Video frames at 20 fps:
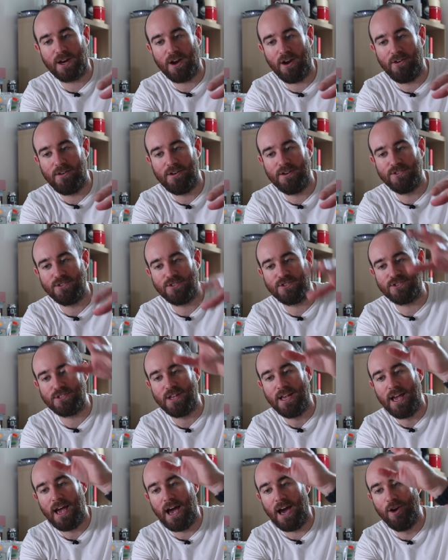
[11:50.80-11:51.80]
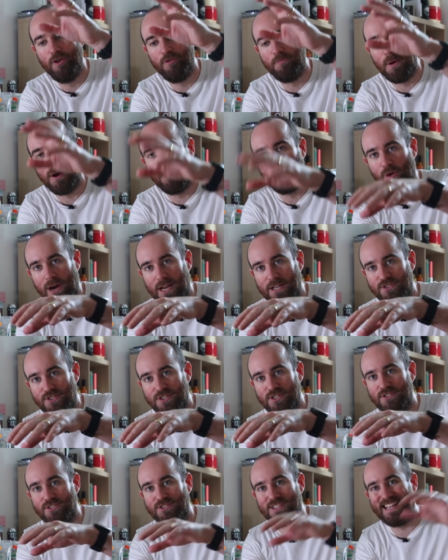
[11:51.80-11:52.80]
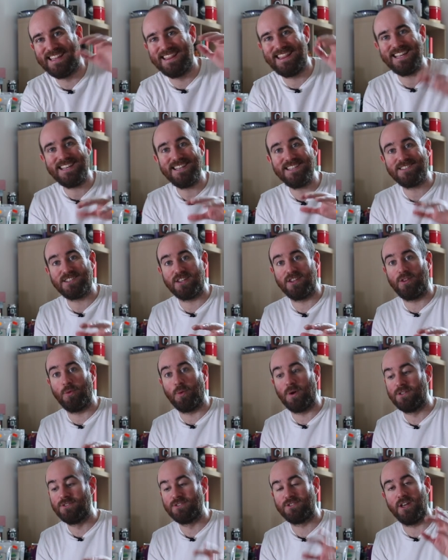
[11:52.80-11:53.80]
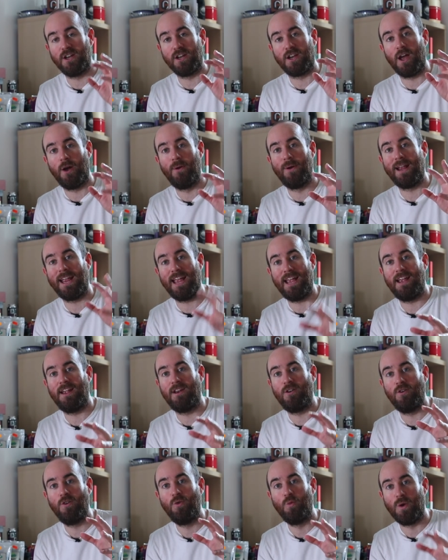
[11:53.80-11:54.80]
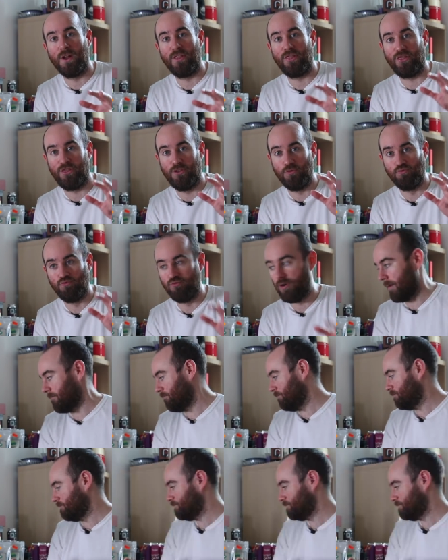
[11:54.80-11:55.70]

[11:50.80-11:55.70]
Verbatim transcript: currants and of my raisins, and these are the ones that are going in with the rum.